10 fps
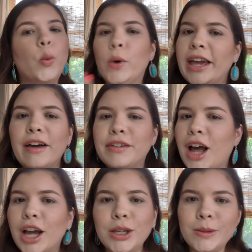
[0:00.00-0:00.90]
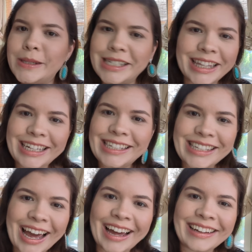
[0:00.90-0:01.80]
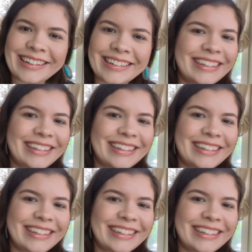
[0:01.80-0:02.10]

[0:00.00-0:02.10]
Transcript: We have not used these yet.